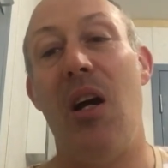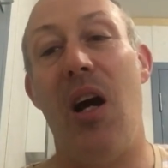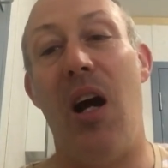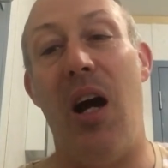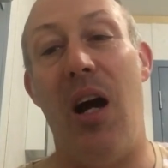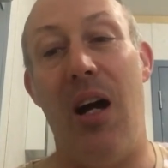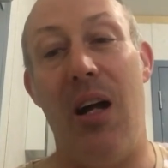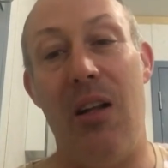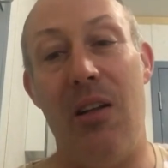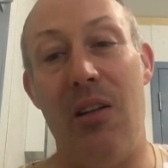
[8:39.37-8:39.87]

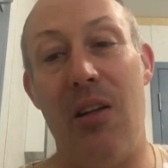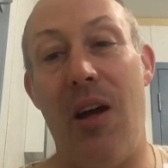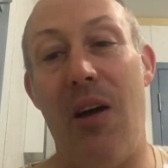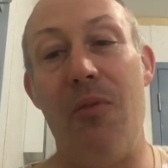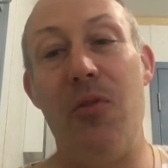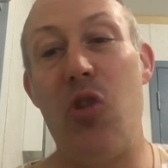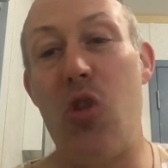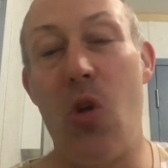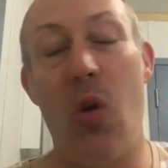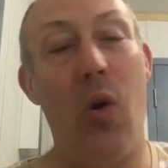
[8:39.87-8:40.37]
Uh,
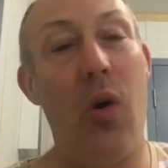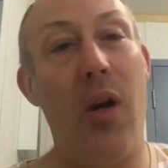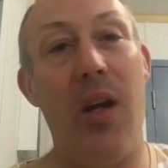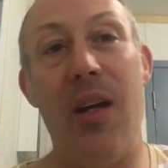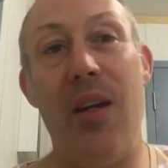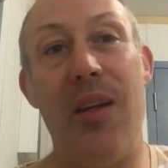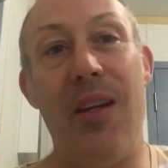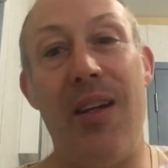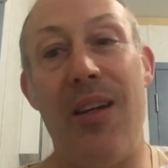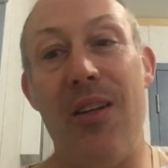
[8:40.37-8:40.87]

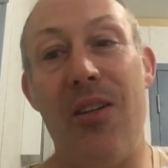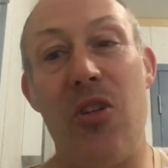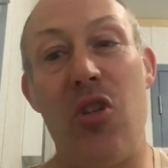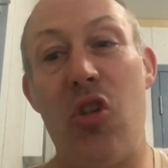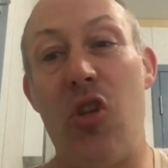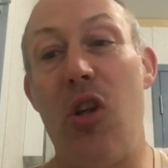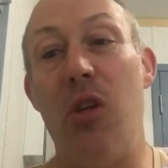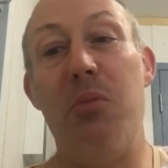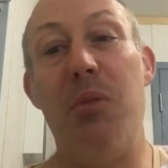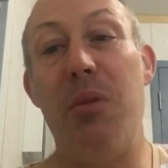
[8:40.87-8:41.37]
Lovejoy is,
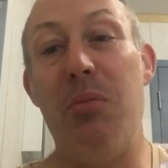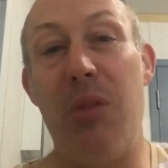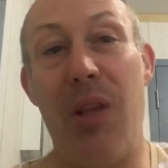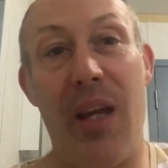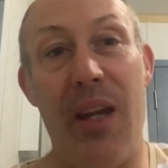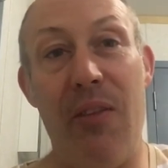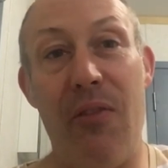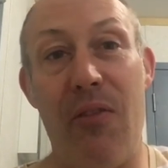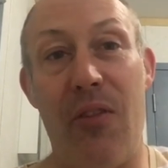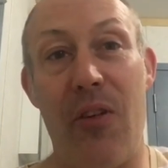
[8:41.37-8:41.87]
should be
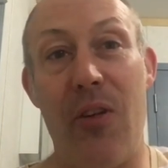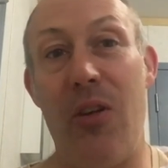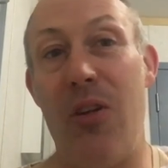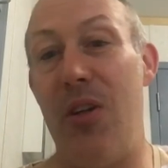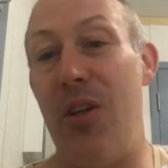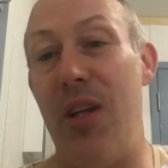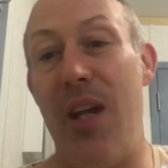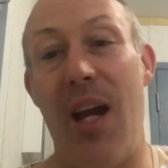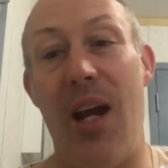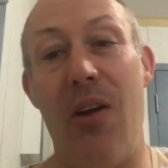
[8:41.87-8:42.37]
playing further
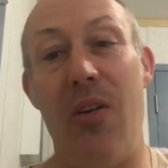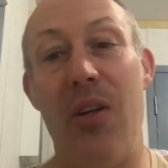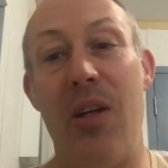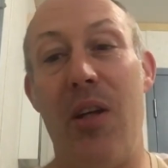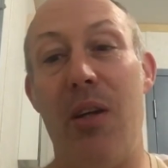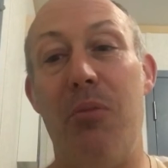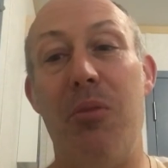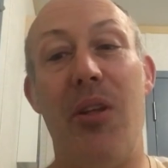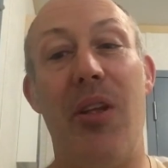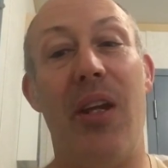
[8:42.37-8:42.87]
down
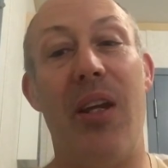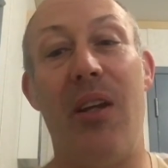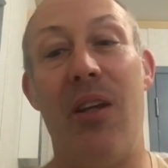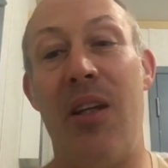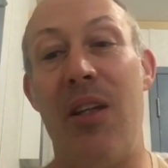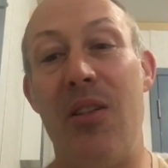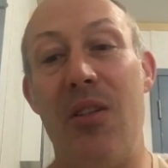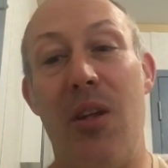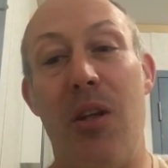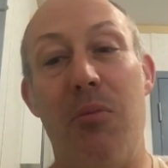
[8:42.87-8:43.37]
here, but they,
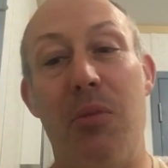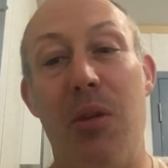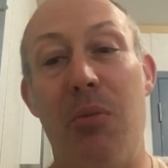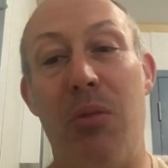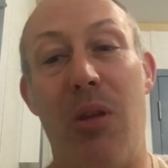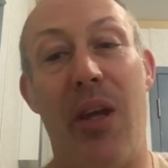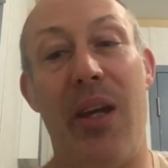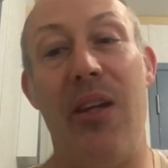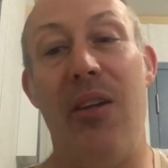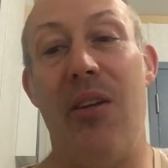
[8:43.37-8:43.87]
he's going to be
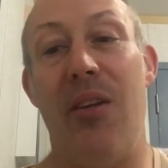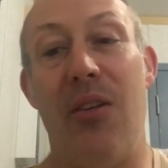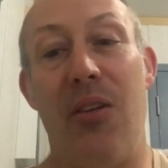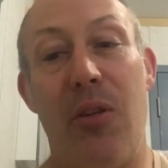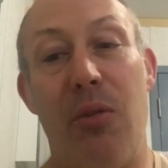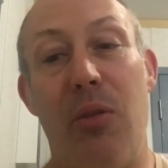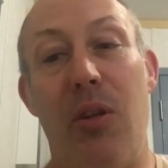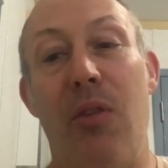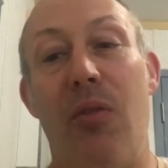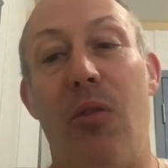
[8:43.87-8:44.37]
playing in
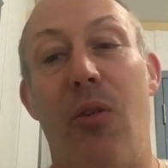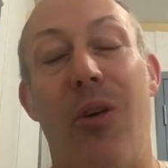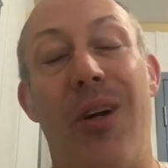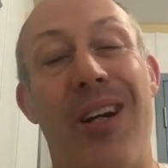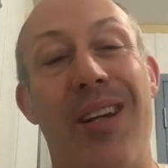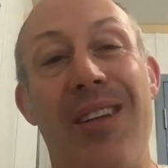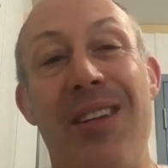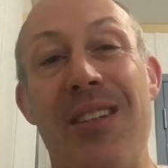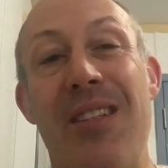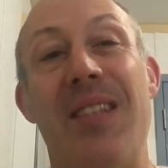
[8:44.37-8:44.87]
a 3-4,
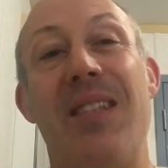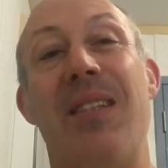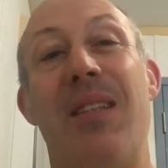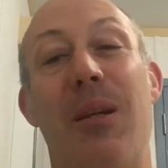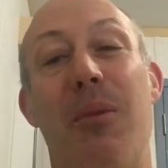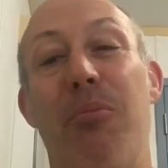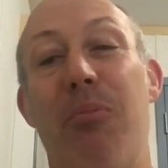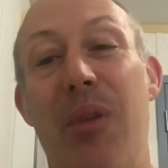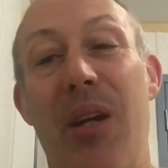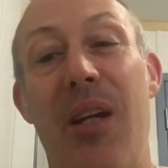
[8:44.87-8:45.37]
and this is
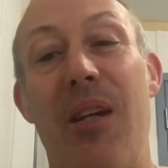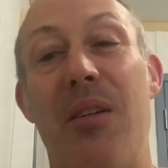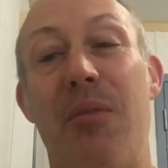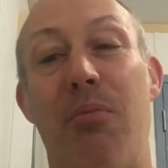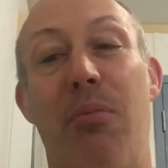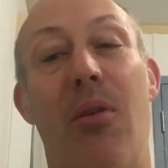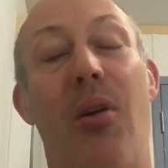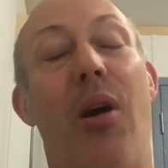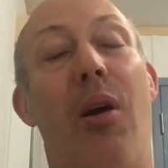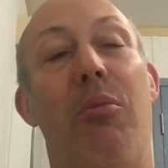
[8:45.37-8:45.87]
their biggest
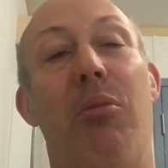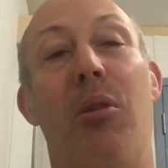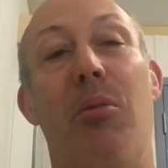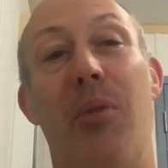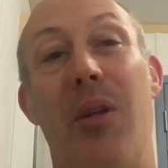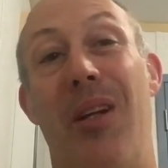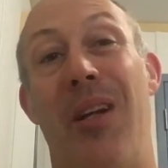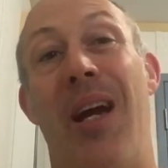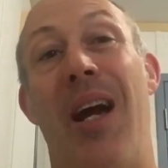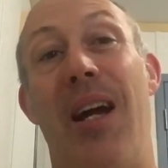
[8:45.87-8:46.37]
problem
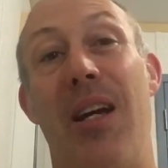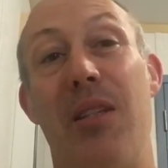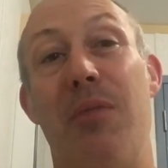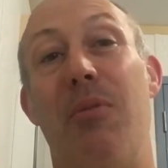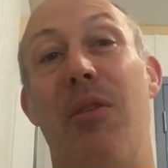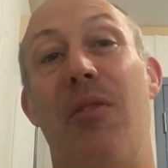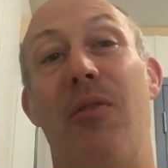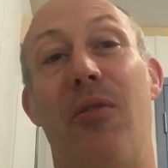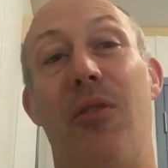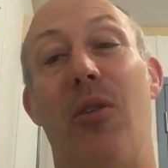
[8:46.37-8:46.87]
and has
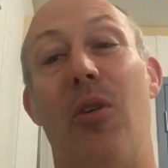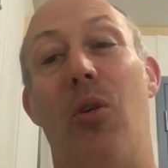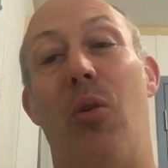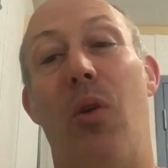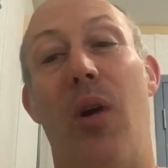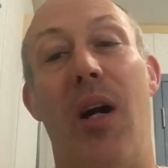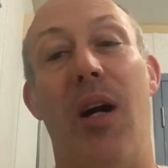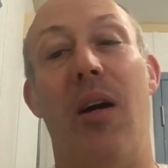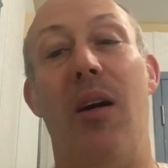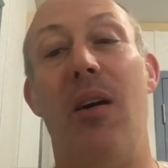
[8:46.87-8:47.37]
been for a
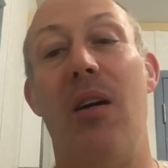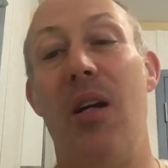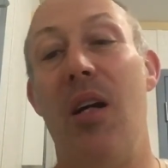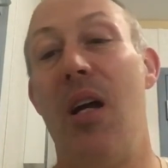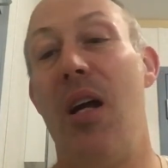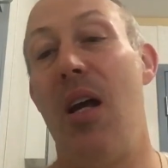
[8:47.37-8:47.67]
while.